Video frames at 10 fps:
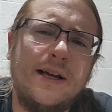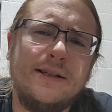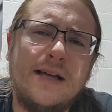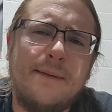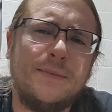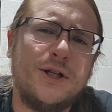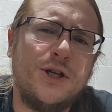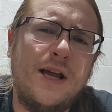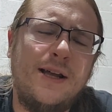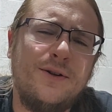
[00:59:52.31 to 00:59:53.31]
is apt to
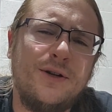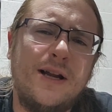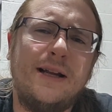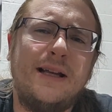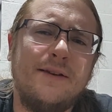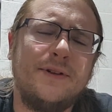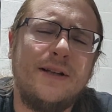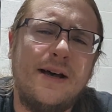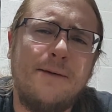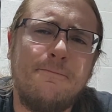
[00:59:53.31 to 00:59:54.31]
change at any given
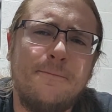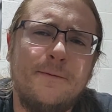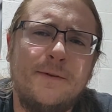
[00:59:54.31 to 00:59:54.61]
time.